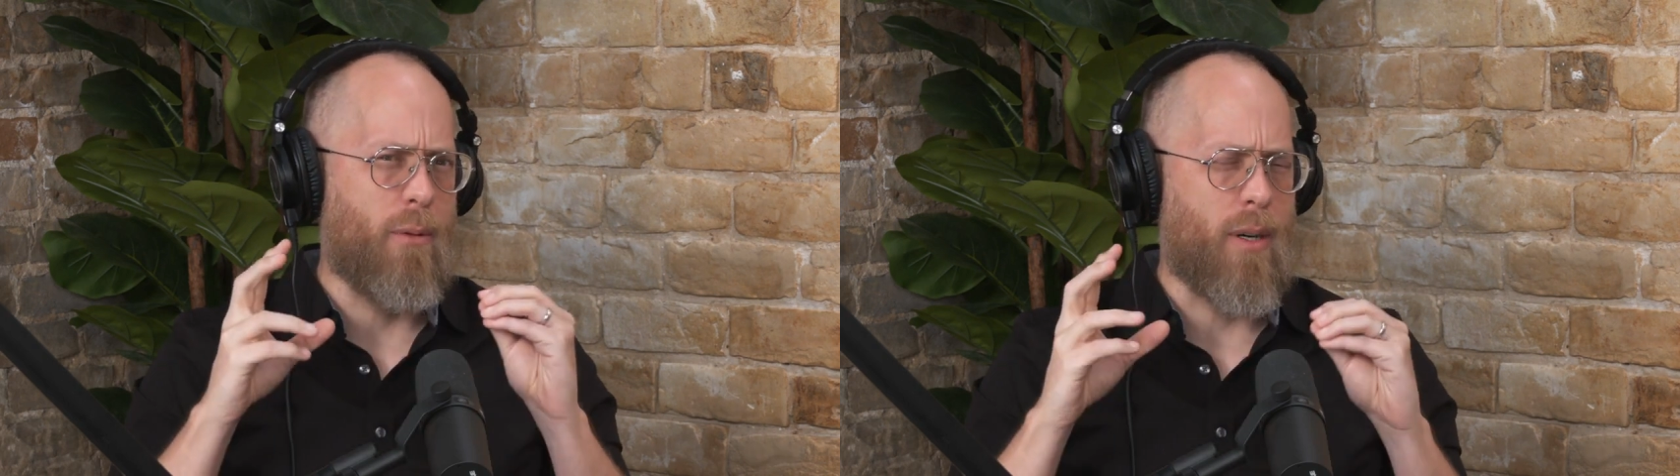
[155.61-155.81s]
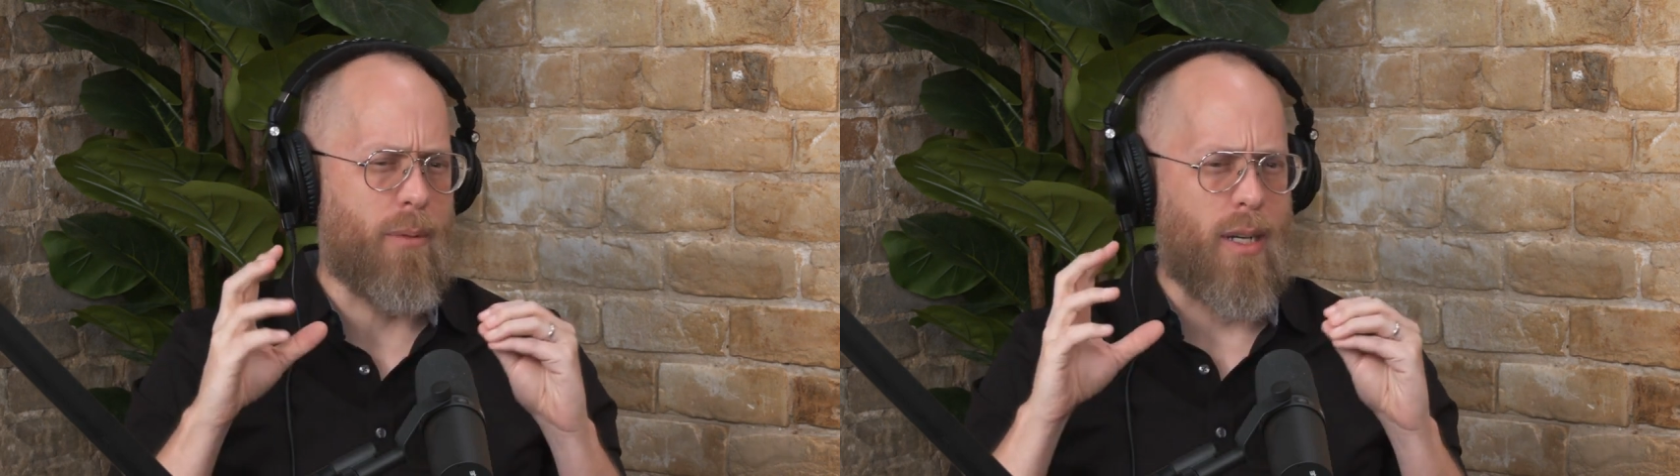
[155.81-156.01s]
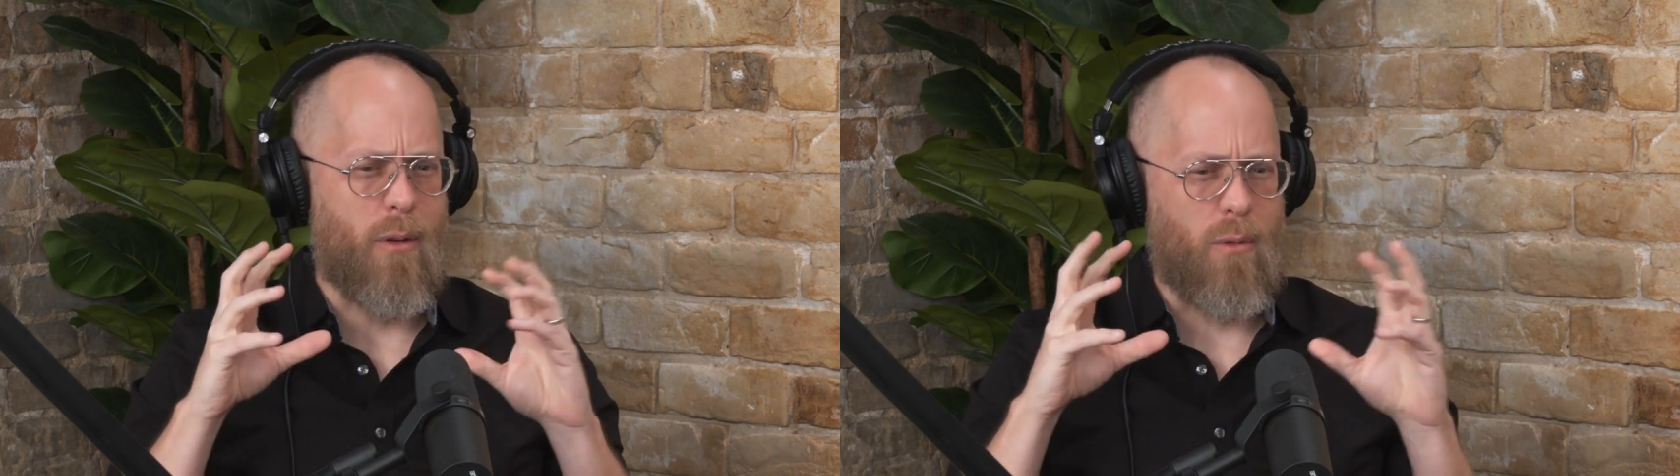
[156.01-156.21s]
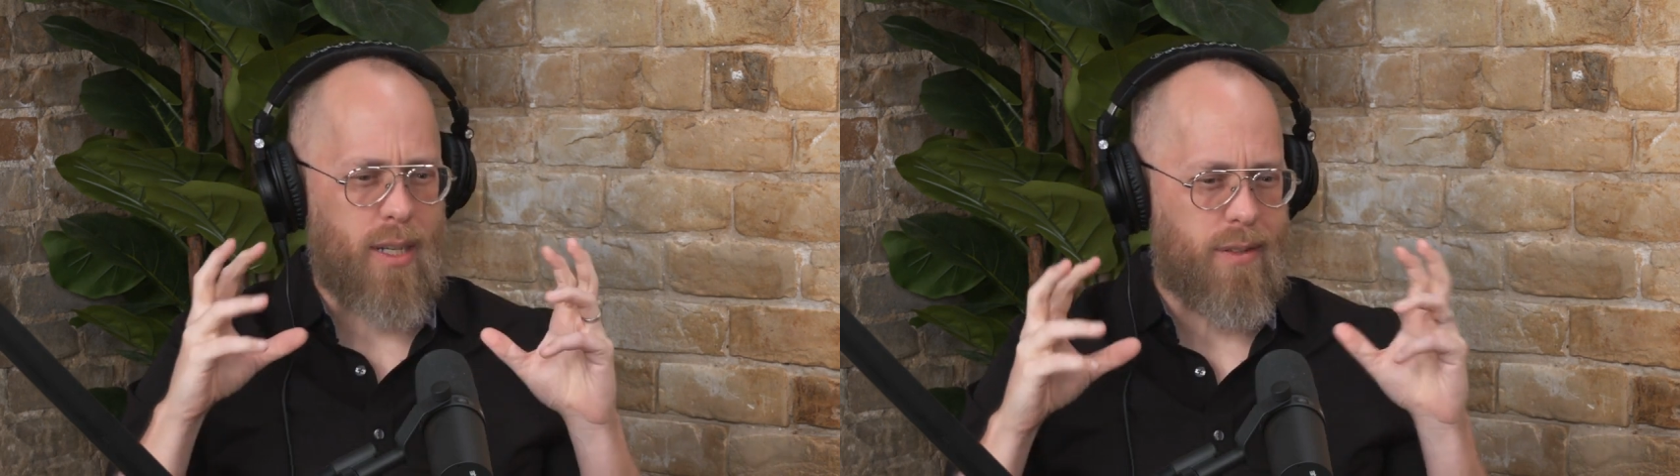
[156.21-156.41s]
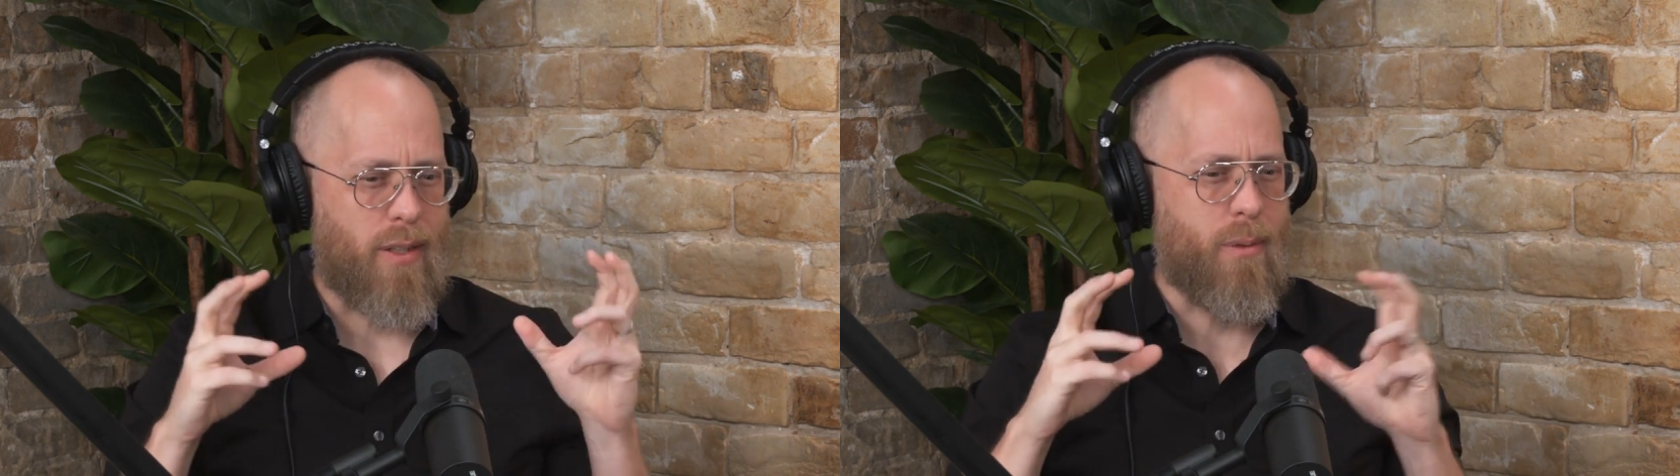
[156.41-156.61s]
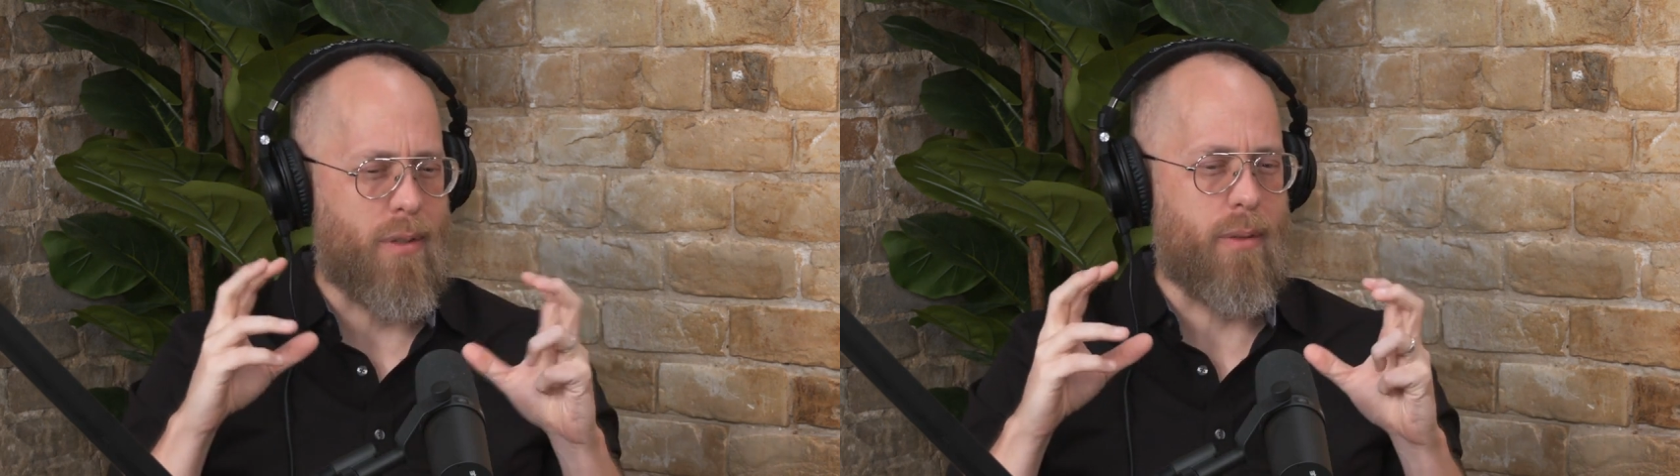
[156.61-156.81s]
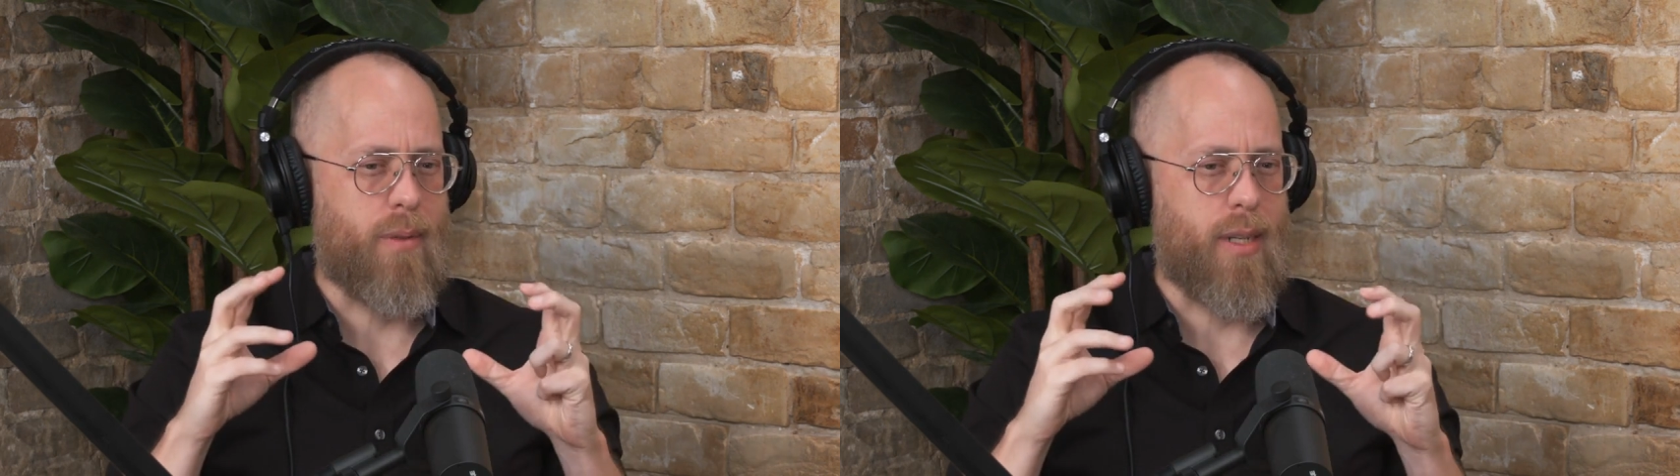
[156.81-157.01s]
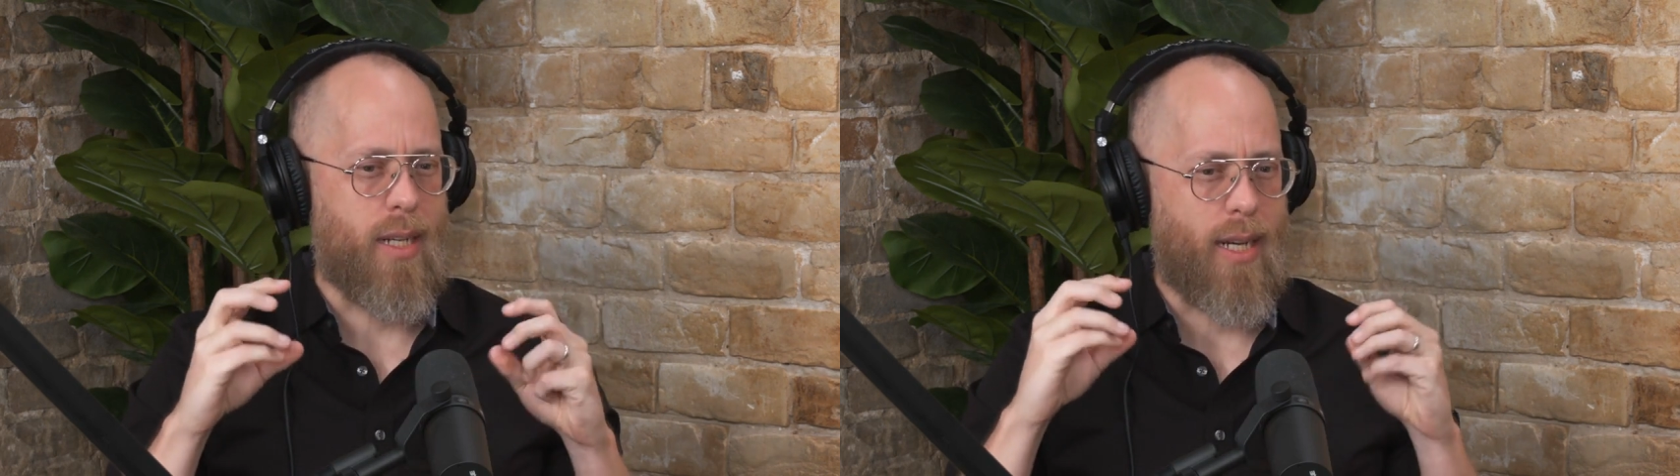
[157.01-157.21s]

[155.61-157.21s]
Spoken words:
where I'm kind of wrestling with something and